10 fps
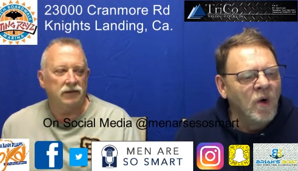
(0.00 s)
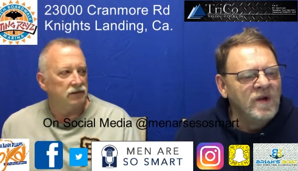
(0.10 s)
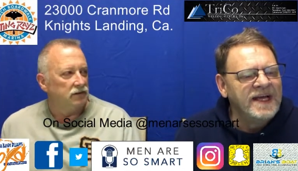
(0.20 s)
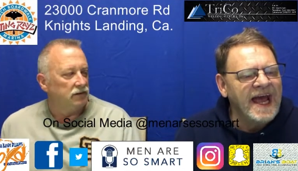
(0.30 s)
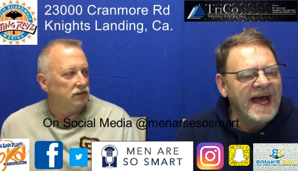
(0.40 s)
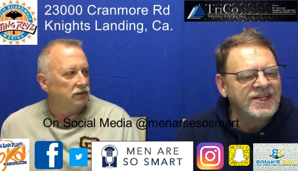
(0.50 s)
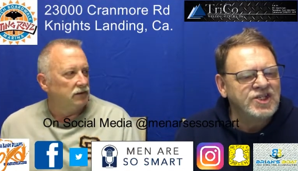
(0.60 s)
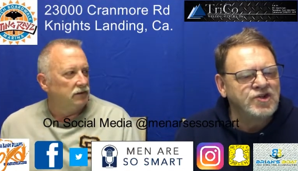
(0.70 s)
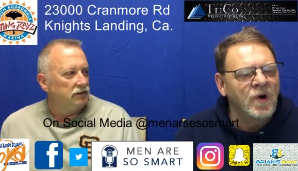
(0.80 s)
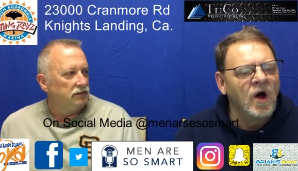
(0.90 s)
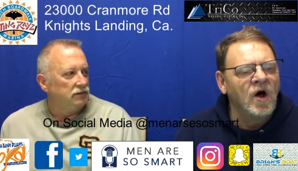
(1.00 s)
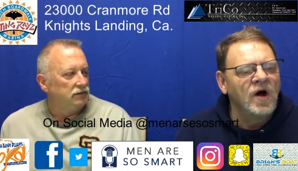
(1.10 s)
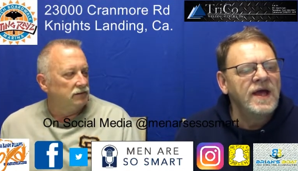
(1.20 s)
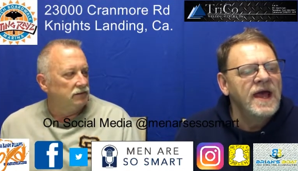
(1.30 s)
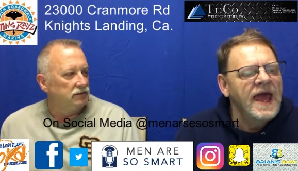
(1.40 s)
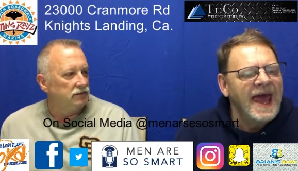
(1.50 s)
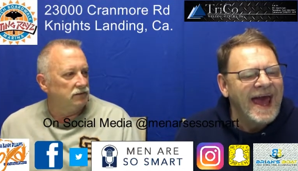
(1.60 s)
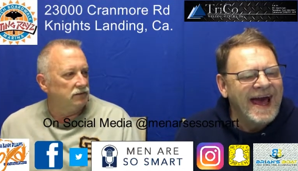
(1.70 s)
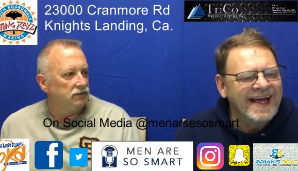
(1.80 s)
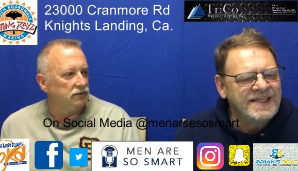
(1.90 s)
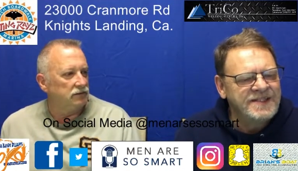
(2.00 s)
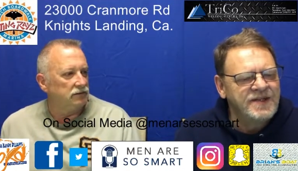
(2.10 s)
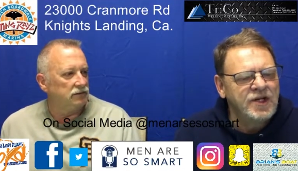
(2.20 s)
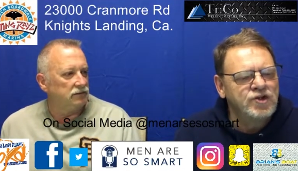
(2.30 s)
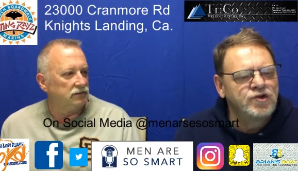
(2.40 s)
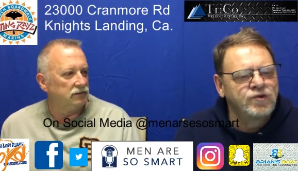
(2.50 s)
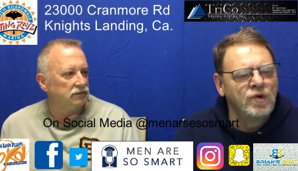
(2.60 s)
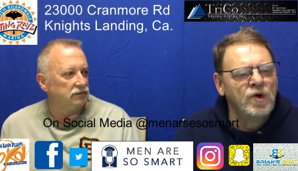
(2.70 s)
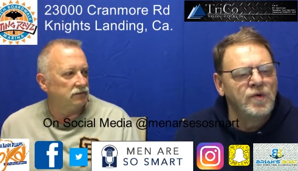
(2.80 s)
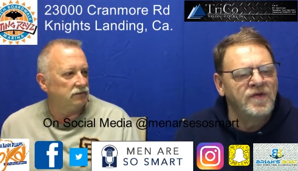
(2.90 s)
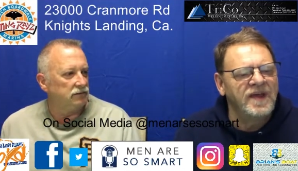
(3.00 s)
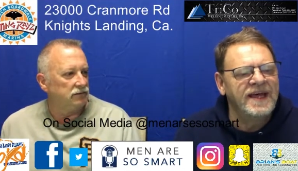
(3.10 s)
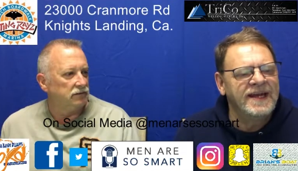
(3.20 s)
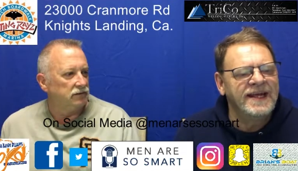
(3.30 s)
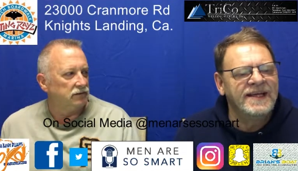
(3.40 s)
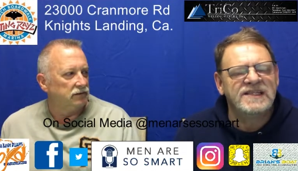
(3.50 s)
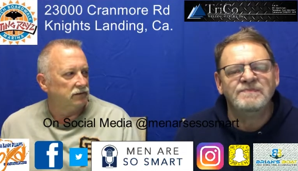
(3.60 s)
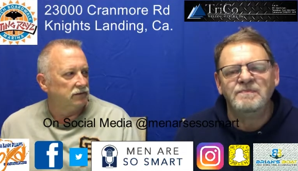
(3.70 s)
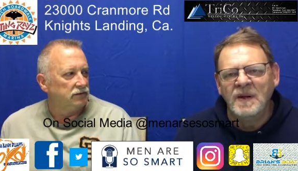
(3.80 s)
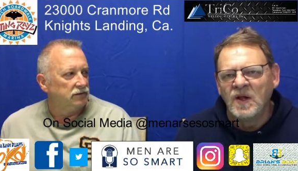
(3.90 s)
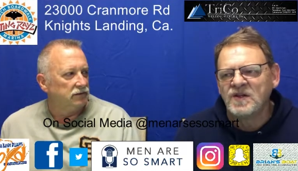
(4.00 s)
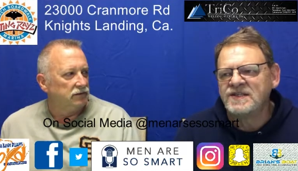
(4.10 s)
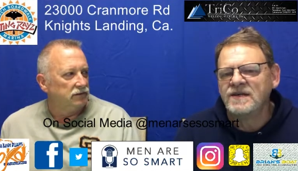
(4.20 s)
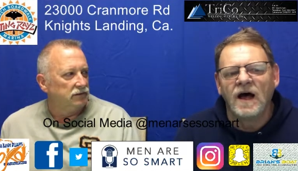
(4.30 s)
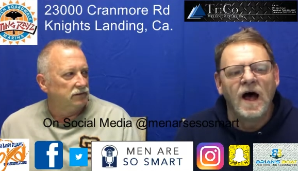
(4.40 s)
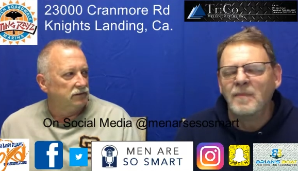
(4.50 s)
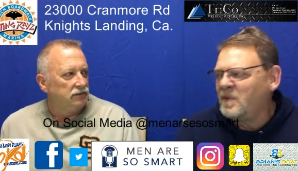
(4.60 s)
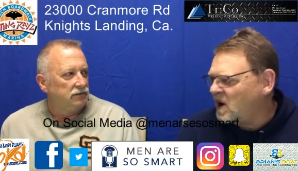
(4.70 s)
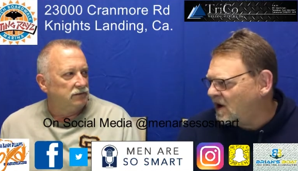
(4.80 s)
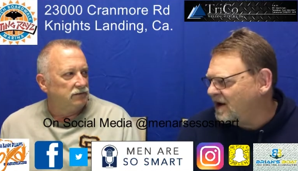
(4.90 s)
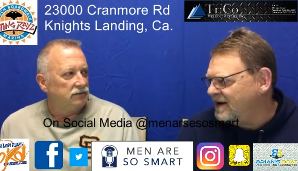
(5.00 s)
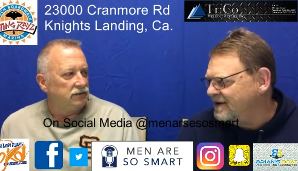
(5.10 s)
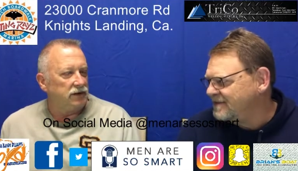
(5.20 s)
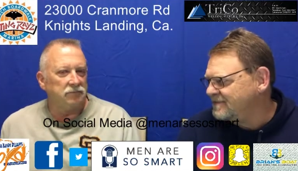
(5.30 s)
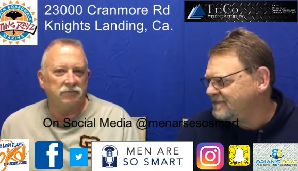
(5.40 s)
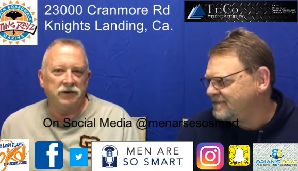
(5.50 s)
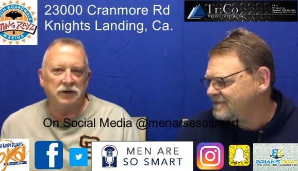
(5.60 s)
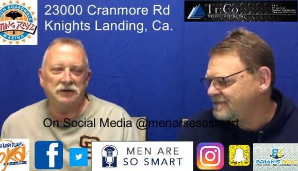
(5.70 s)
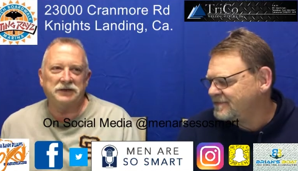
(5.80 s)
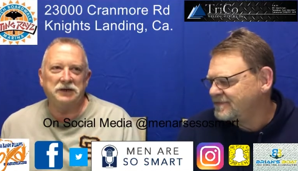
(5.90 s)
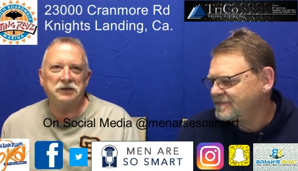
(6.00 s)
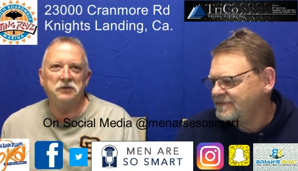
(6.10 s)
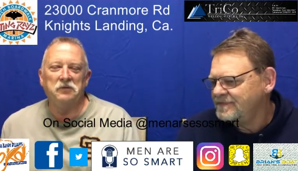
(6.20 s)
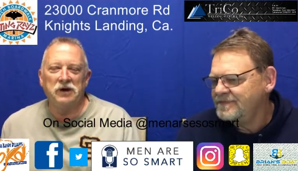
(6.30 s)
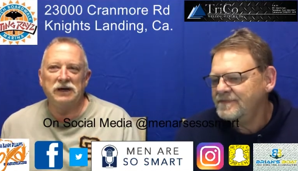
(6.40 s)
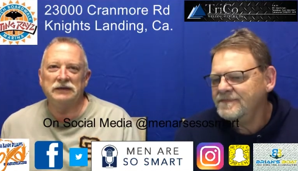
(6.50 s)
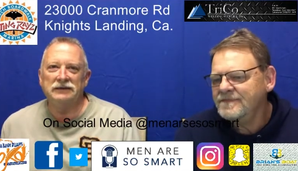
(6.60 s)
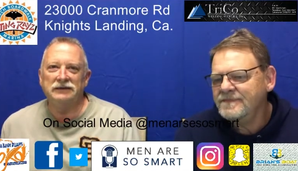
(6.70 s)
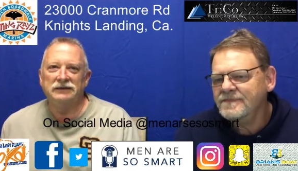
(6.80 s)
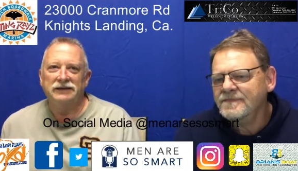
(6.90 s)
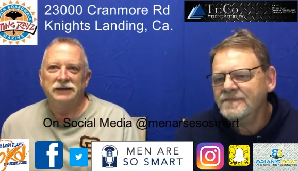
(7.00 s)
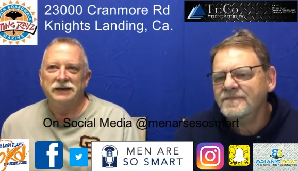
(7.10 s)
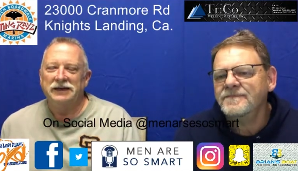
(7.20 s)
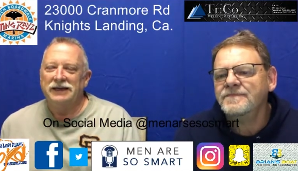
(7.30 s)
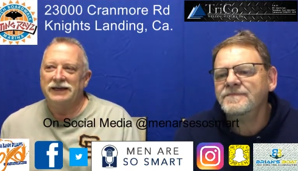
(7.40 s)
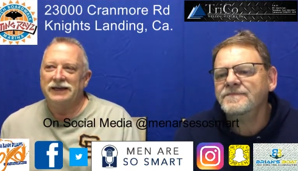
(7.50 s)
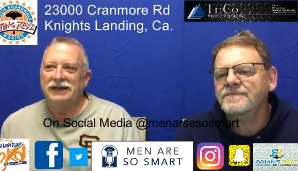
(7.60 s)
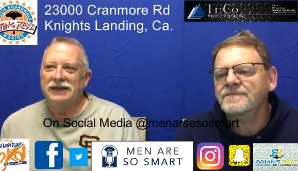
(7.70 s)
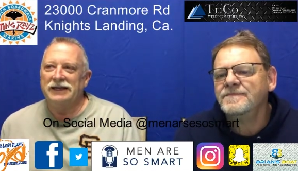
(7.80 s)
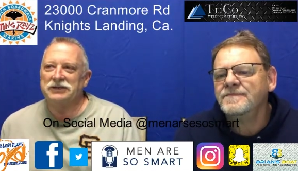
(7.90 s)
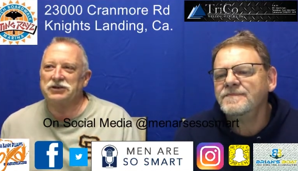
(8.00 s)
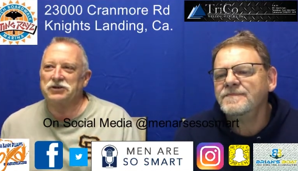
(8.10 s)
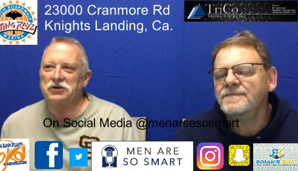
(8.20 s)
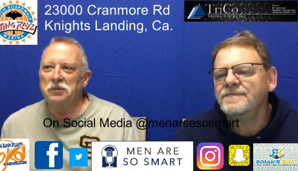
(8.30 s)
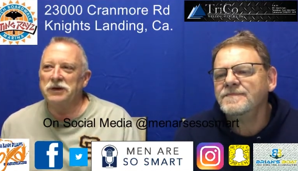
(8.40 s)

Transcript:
Speaker 1: only as strong as the truth it is built upon. Yeah,
Speaker 2: and I'll tell you what, it's so